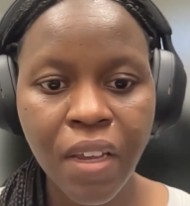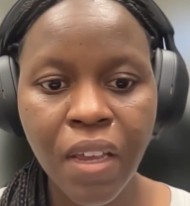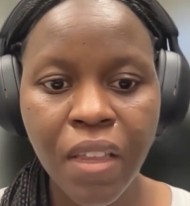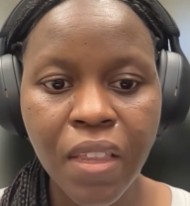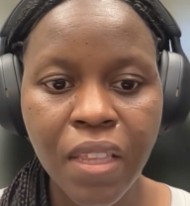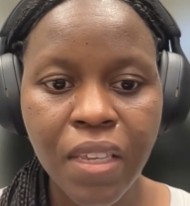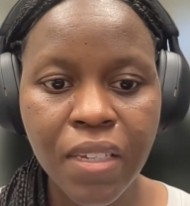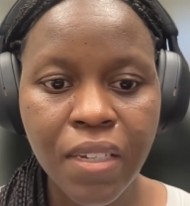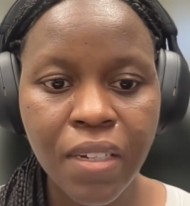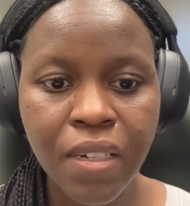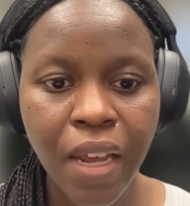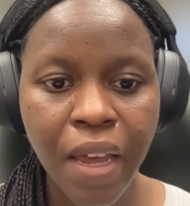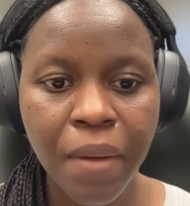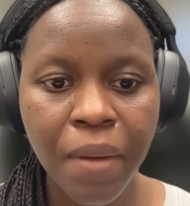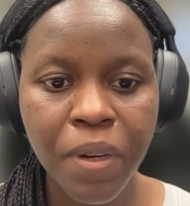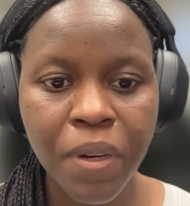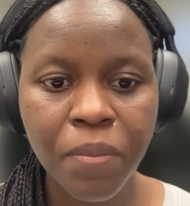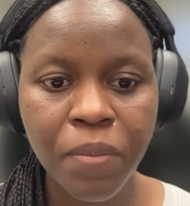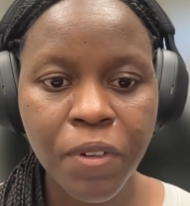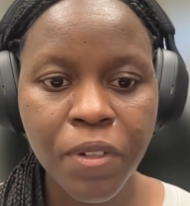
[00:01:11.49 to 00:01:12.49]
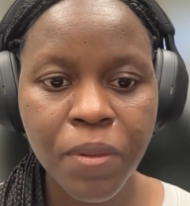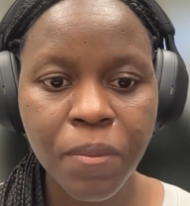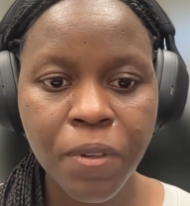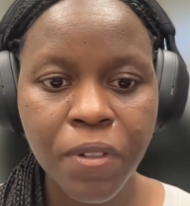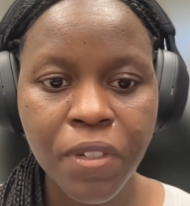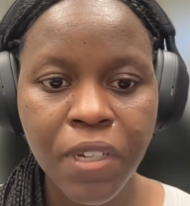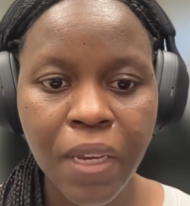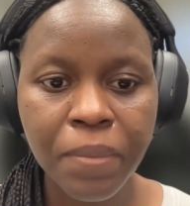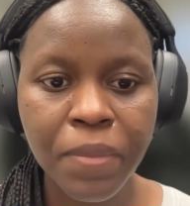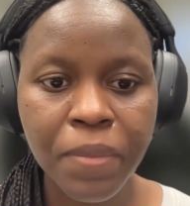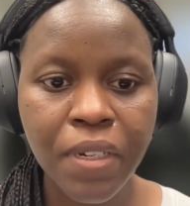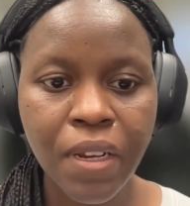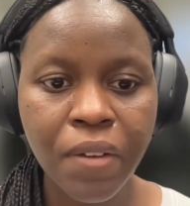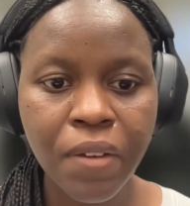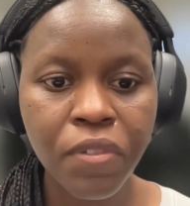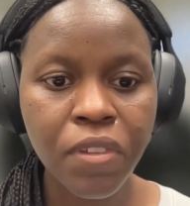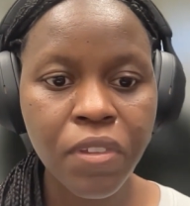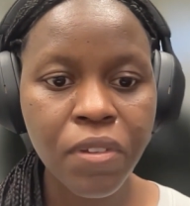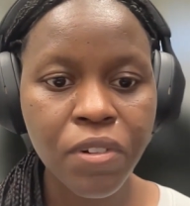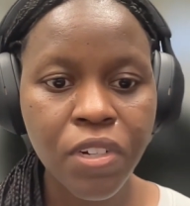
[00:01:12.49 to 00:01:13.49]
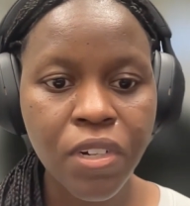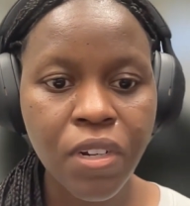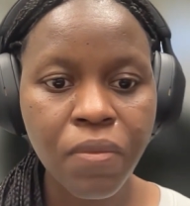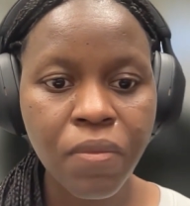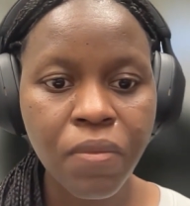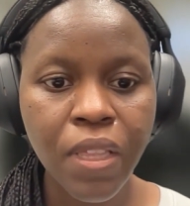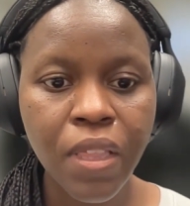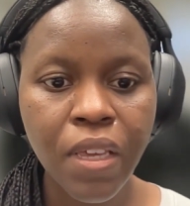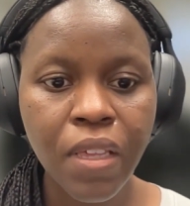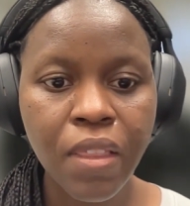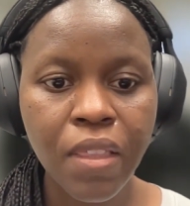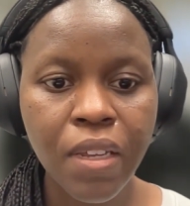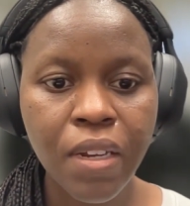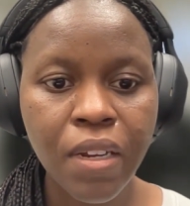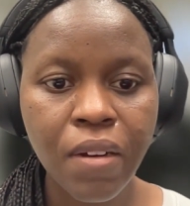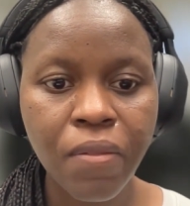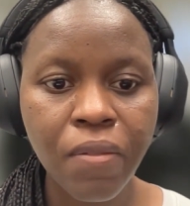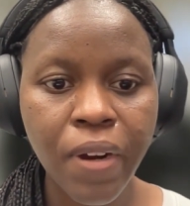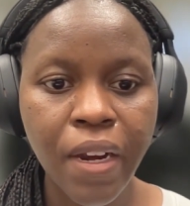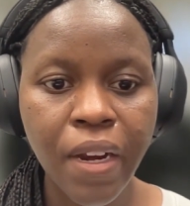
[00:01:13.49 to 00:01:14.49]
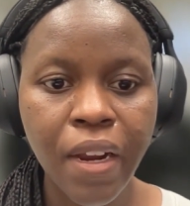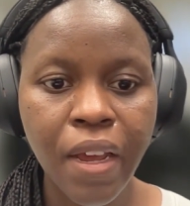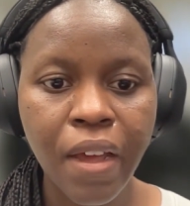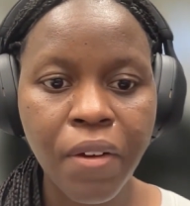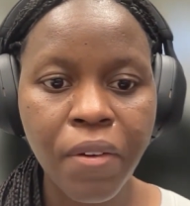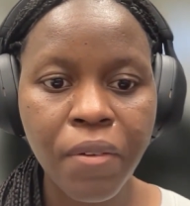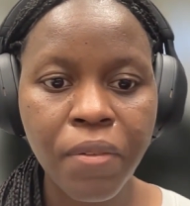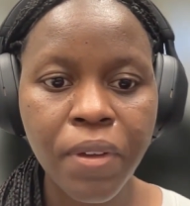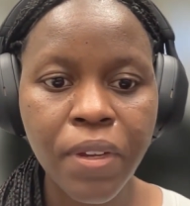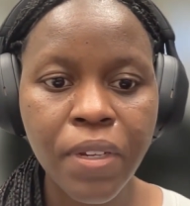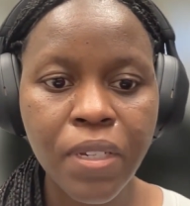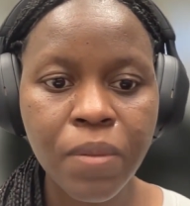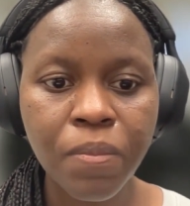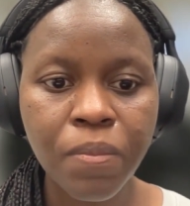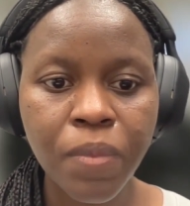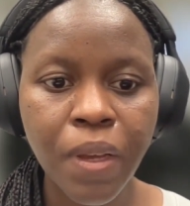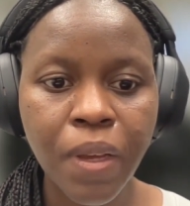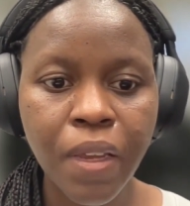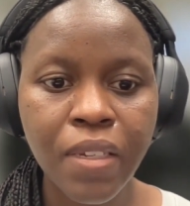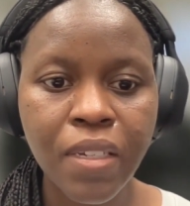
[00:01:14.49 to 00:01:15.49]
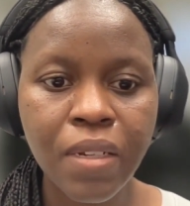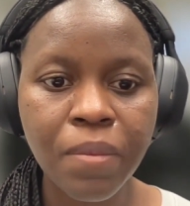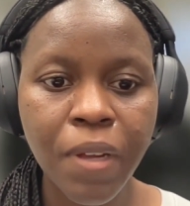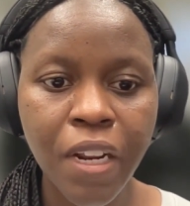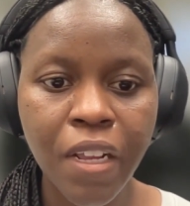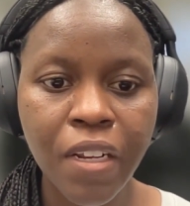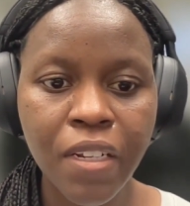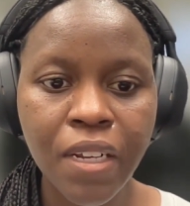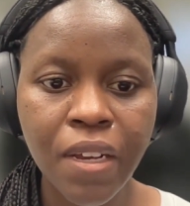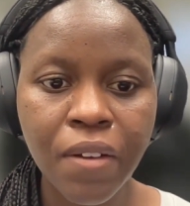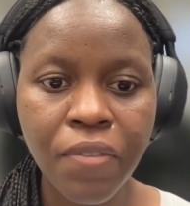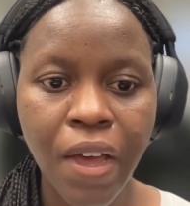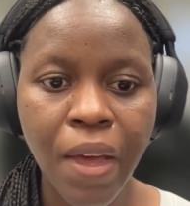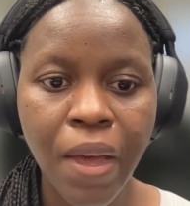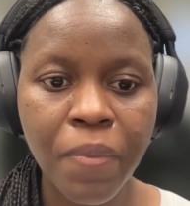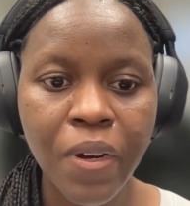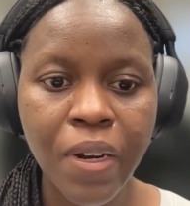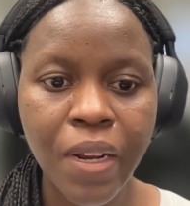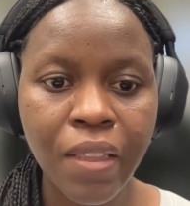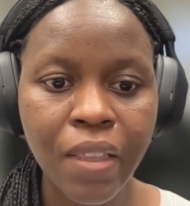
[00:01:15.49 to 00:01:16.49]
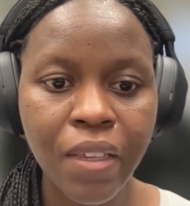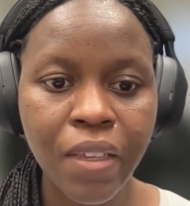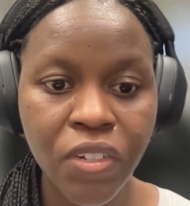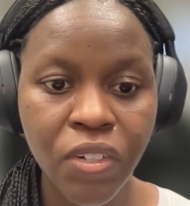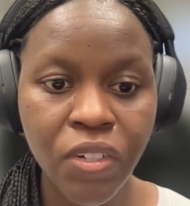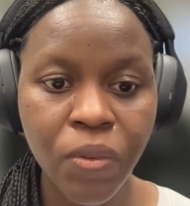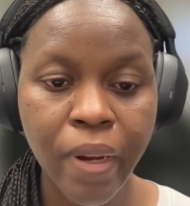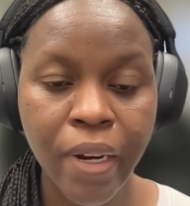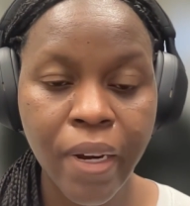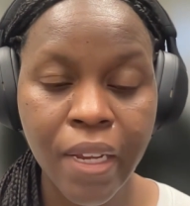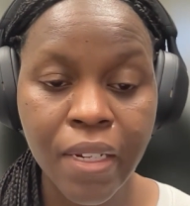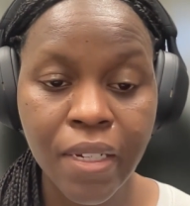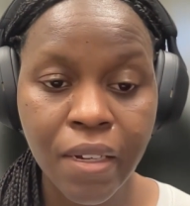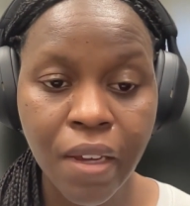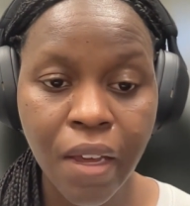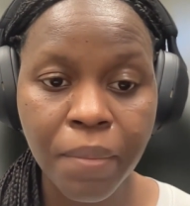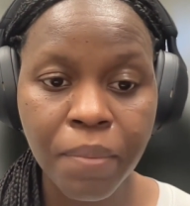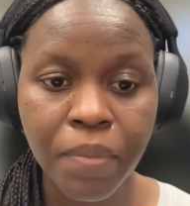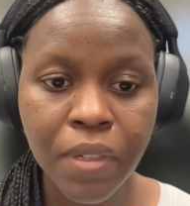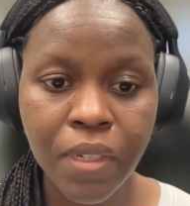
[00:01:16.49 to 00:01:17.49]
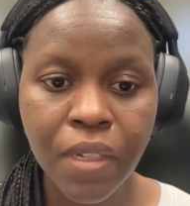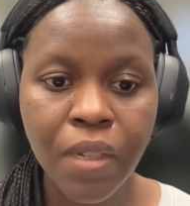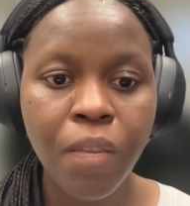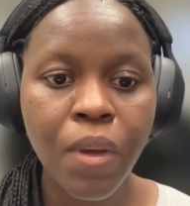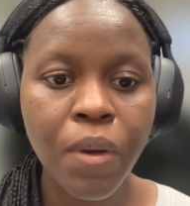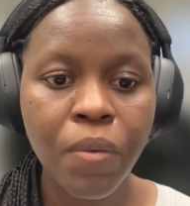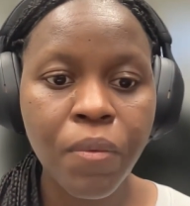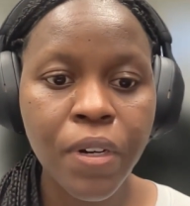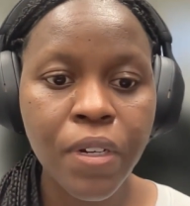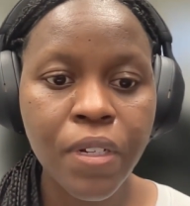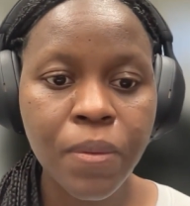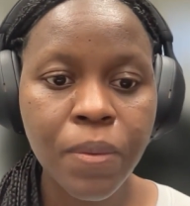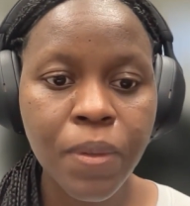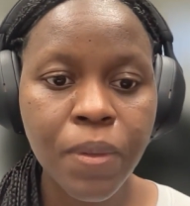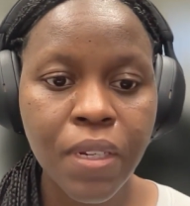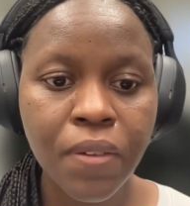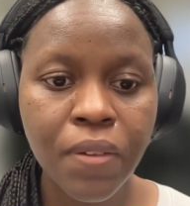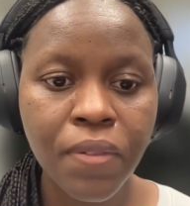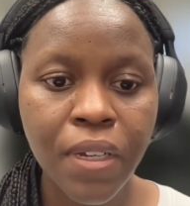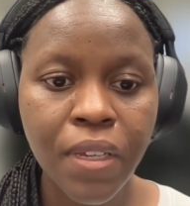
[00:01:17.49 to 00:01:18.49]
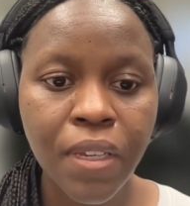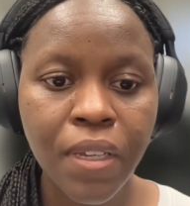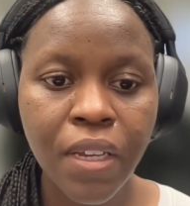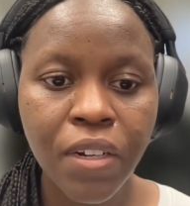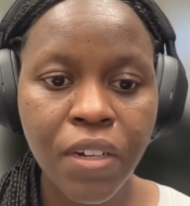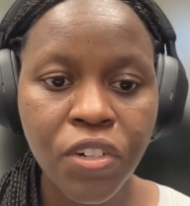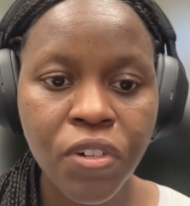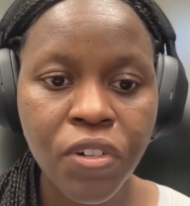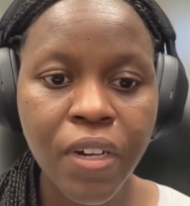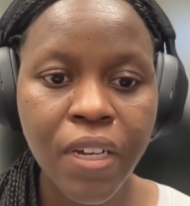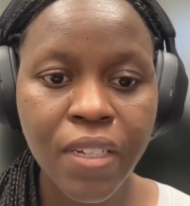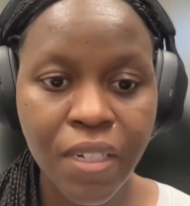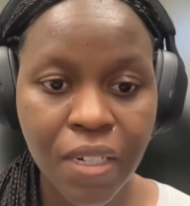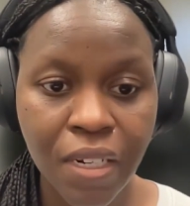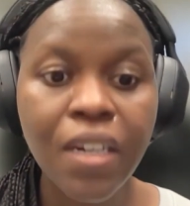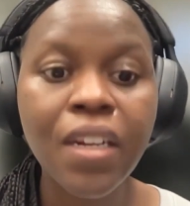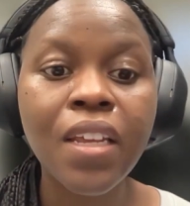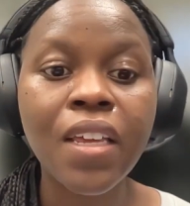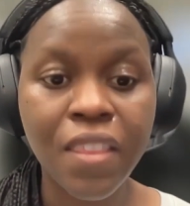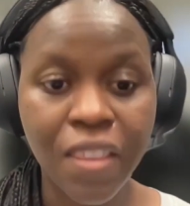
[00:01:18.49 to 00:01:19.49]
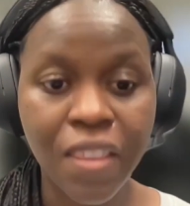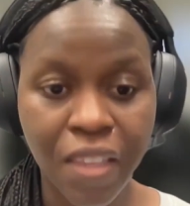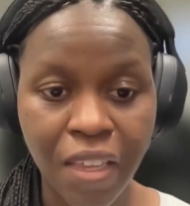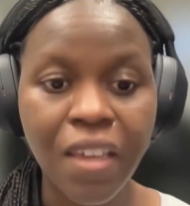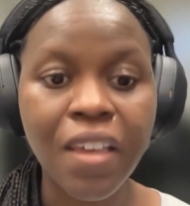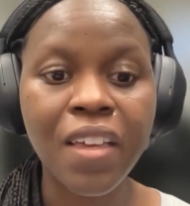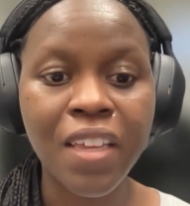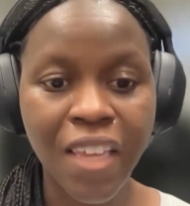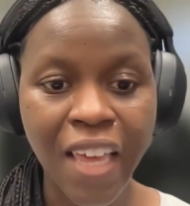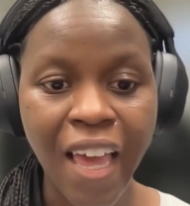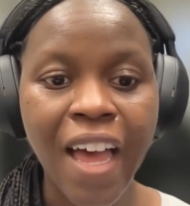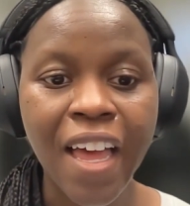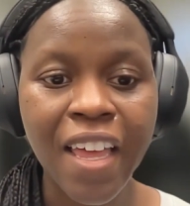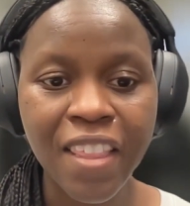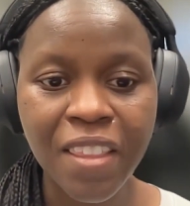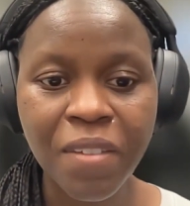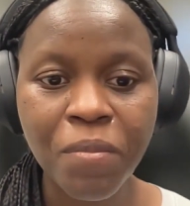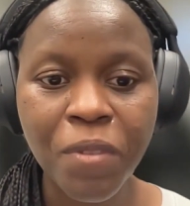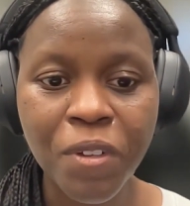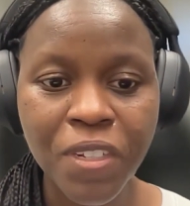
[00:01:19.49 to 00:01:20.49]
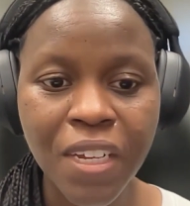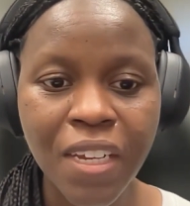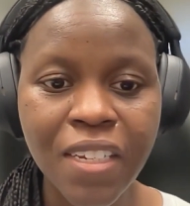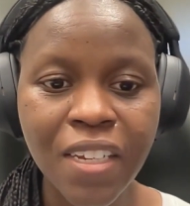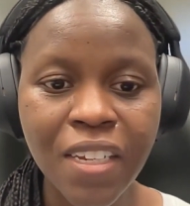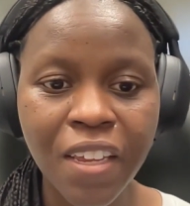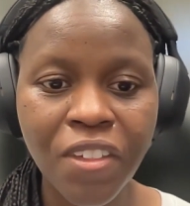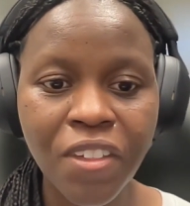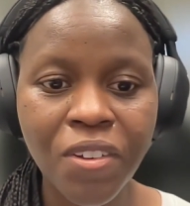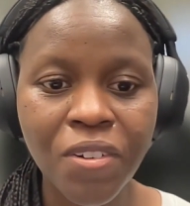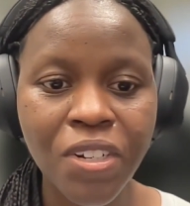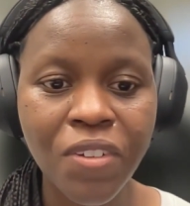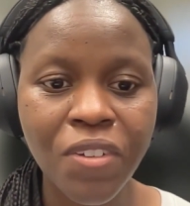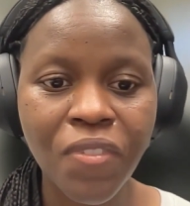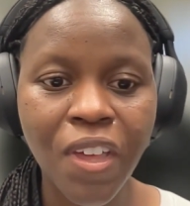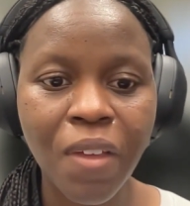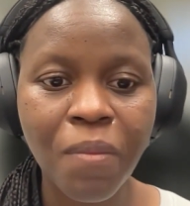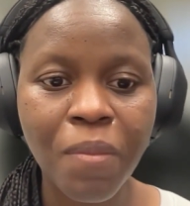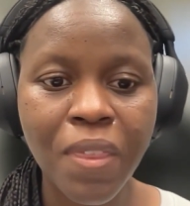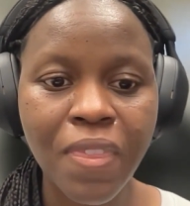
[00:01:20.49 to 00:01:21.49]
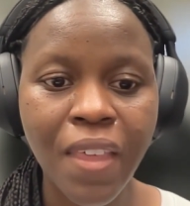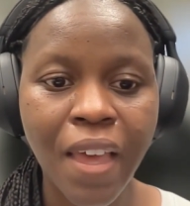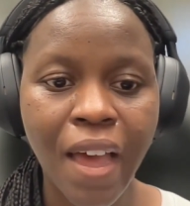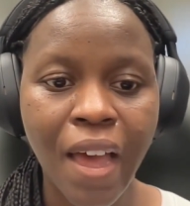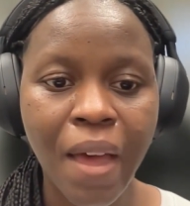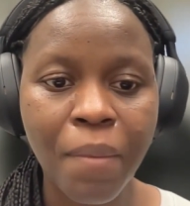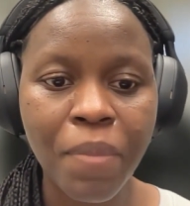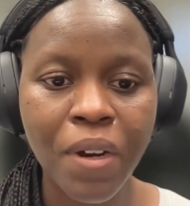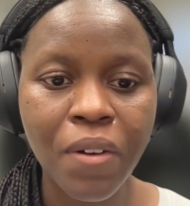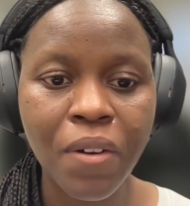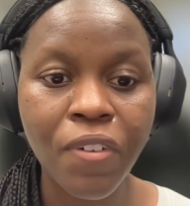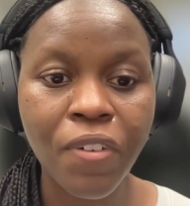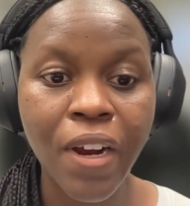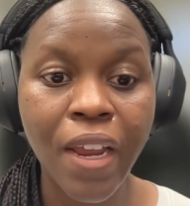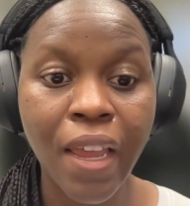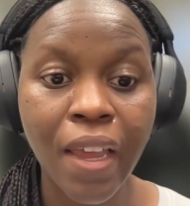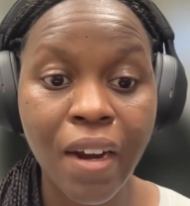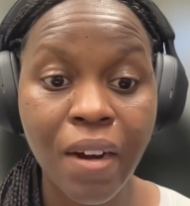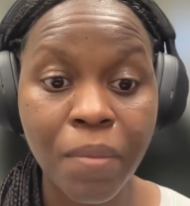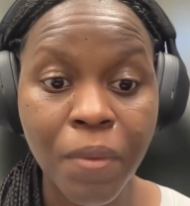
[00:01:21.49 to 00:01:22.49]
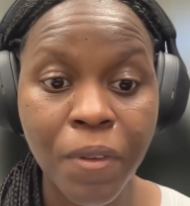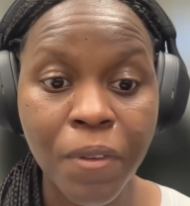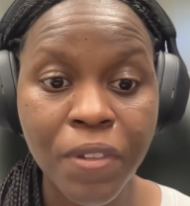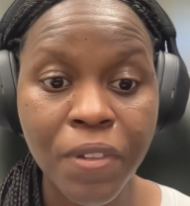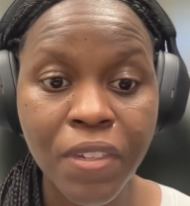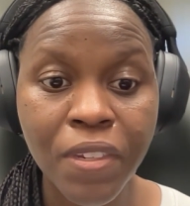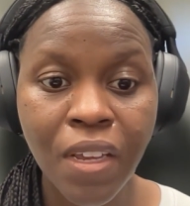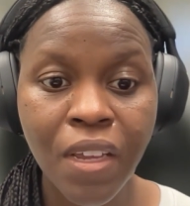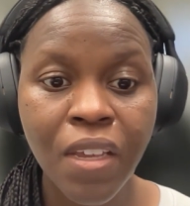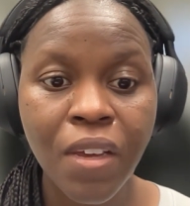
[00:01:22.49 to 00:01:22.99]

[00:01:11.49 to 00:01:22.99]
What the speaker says: And this has happened multiple times in evolution. We think that right now it's estimated to have happened at least 20 times, but we're specifically interested in the multicellular development that happened for animals.